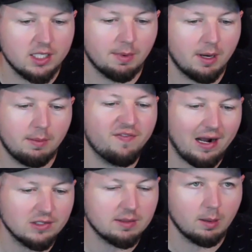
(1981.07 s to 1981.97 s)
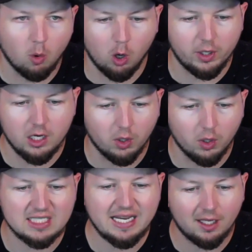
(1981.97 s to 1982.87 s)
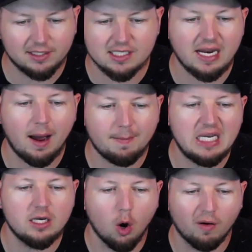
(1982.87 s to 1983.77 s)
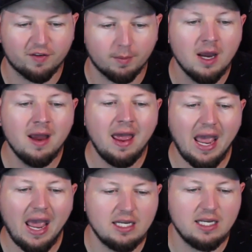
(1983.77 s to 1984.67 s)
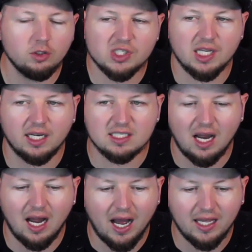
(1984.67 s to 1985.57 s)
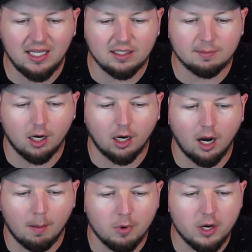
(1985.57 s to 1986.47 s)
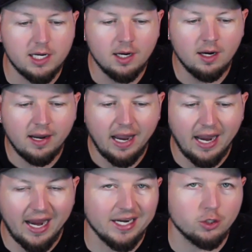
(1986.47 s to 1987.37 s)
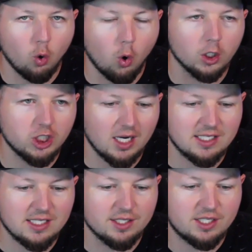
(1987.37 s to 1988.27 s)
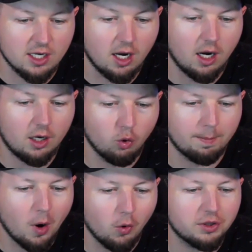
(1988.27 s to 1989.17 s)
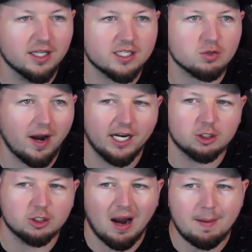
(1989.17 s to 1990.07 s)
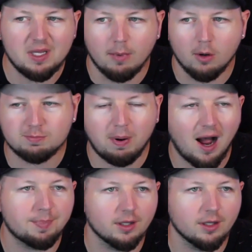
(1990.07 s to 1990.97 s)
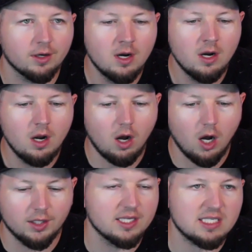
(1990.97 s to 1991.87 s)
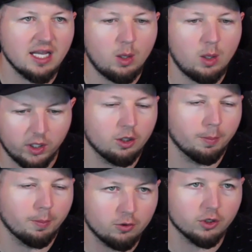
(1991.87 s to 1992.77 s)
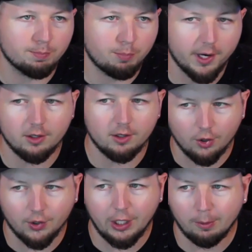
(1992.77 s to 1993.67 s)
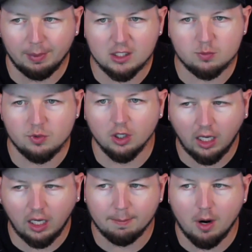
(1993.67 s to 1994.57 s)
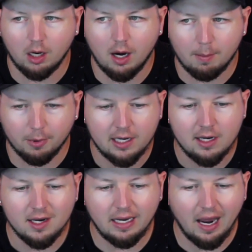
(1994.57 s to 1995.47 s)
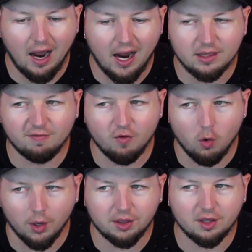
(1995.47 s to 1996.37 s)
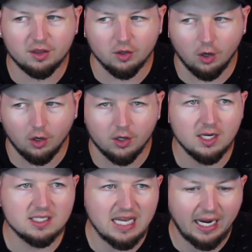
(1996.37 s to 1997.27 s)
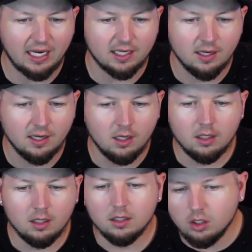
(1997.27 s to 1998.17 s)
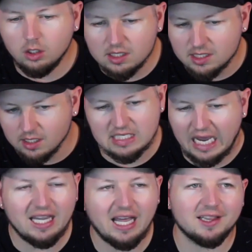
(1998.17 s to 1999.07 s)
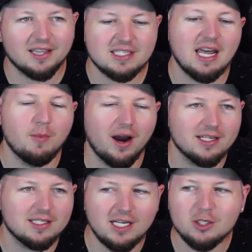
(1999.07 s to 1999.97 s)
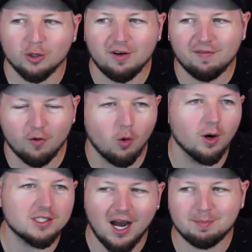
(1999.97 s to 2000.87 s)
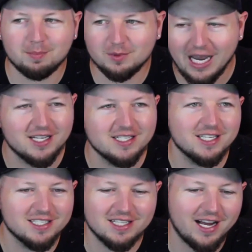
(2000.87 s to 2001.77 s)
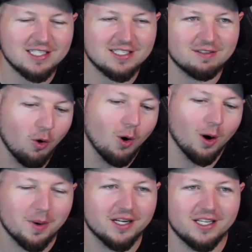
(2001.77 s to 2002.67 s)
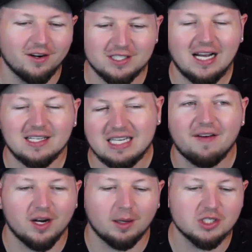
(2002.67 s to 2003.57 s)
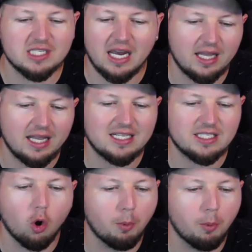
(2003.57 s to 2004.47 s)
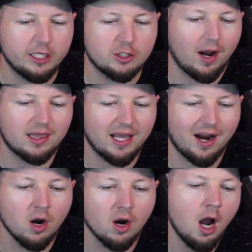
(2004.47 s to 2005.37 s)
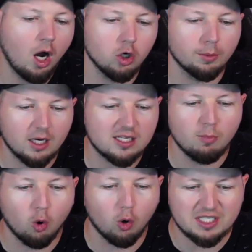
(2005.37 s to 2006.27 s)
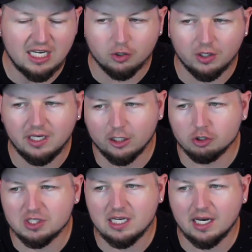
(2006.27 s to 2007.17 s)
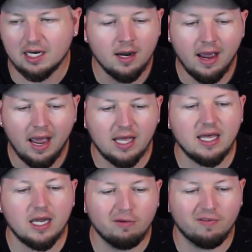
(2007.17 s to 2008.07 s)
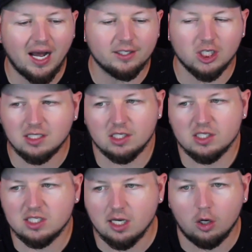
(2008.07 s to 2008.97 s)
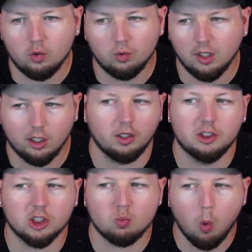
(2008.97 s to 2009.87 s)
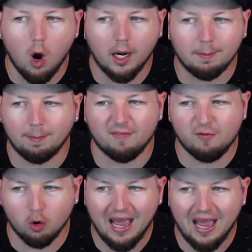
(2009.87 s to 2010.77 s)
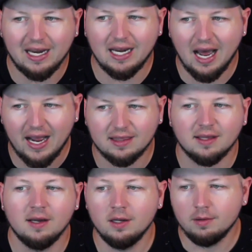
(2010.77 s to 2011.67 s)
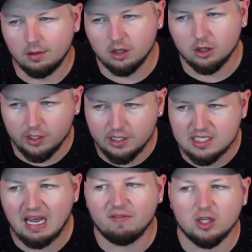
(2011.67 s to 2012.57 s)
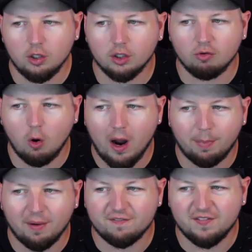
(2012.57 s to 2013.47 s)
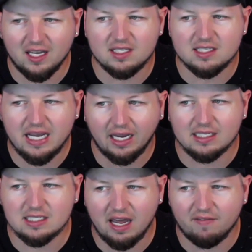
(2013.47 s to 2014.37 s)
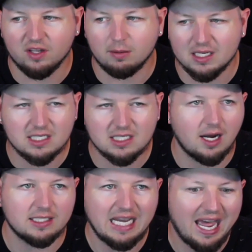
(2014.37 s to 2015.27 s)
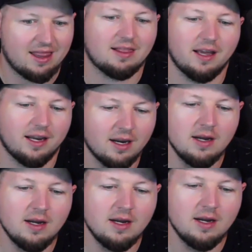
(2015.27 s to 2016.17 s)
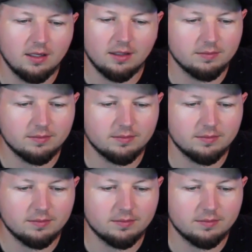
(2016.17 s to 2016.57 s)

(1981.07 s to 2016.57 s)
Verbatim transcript: So maybe he found something more. We know what his talent is. Not many know of him. And the interesting thing is I think Montgomery and or Justin Suh, who are both in this range, might be the most popular on the slate with your Pendrith point earlier, because when you look at it, Montgomery, 9th, 4th, 3rd, 2nd, you could still say that the same way as Dietrich, 4 top 10s in his last 4, but you know, it's not 7. I'm just saying that's the whole point. He's right there. $100 more is Dietrich. Interesting. And then you've got Justin Suh, who literally just won, but before that, 9th, the 37th, you could throw out, but 5th, 2nd, 7th, miscut, 10th. And the thing is, if you're not